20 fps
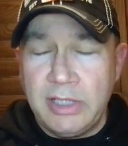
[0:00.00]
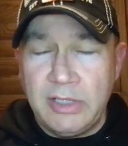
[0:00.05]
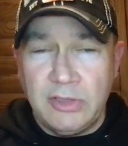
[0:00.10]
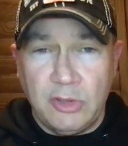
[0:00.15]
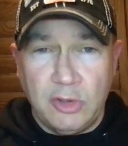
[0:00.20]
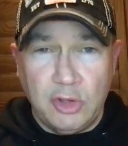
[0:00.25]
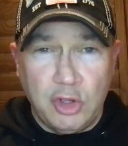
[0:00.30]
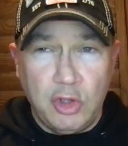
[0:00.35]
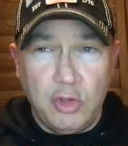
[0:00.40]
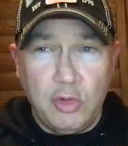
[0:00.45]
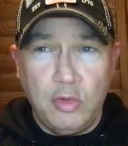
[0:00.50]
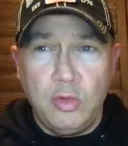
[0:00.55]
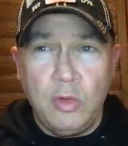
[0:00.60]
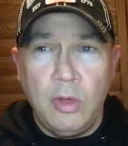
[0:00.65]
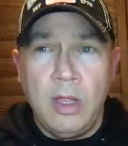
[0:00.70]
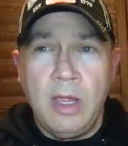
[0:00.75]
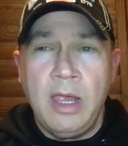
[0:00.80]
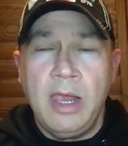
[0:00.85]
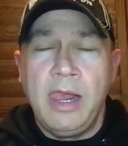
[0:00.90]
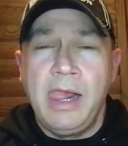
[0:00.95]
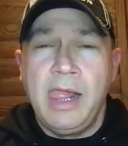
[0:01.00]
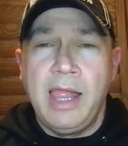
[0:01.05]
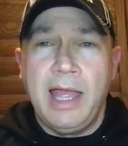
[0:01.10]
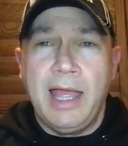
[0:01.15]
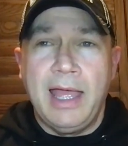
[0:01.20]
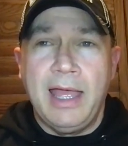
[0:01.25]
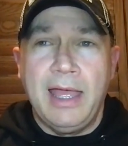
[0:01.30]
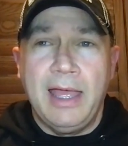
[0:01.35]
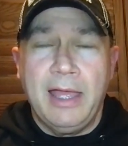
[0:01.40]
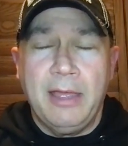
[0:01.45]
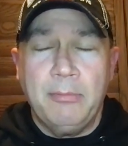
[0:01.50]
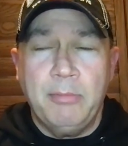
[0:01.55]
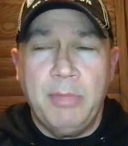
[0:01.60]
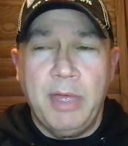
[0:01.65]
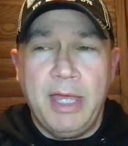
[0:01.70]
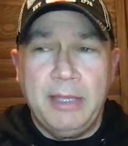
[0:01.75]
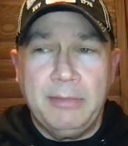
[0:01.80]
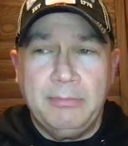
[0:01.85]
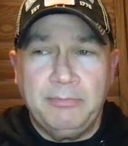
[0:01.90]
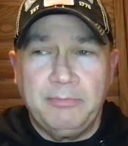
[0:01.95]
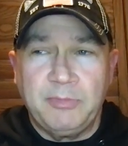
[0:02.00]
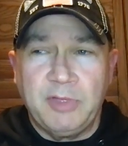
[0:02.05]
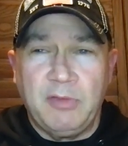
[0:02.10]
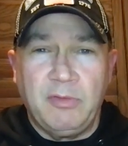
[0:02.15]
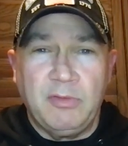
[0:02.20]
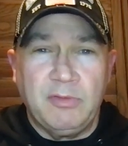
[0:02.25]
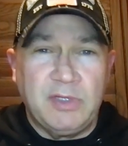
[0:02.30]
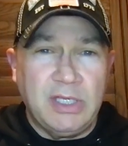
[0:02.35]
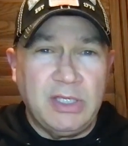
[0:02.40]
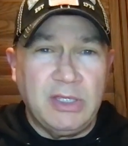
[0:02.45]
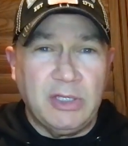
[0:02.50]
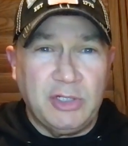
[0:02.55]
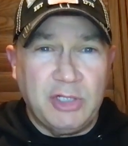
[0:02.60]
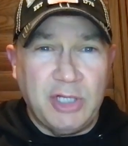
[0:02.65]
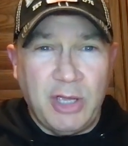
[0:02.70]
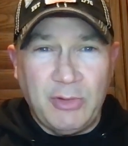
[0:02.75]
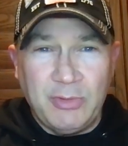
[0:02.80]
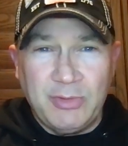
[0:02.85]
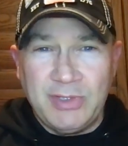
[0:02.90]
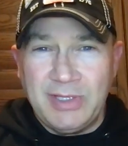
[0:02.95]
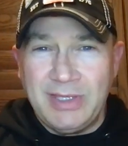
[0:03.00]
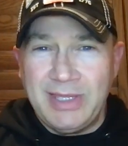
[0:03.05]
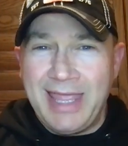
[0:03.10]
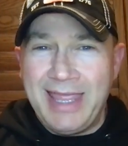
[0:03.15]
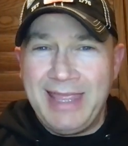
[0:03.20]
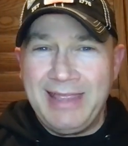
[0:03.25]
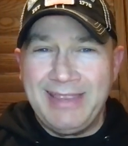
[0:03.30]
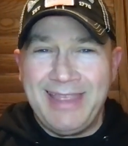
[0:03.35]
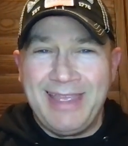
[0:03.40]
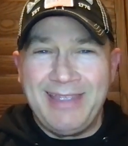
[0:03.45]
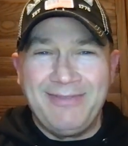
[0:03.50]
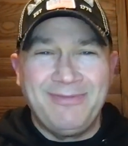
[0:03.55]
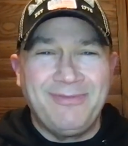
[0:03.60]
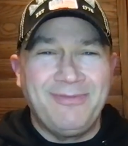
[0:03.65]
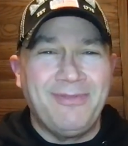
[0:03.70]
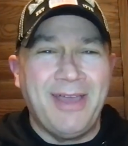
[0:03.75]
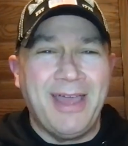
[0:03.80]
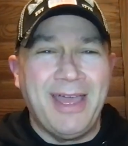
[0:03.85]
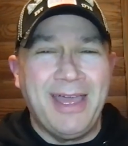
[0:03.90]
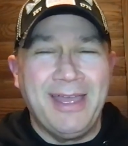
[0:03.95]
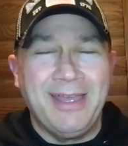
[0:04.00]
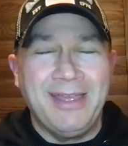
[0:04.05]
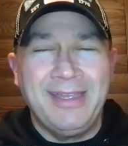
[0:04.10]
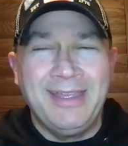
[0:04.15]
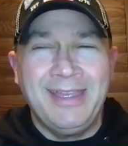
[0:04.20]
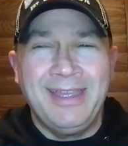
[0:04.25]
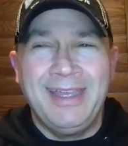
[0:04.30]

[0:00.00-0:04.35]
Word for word: He's a Jew, uh, but if you've seen The Chosen, they they've uh,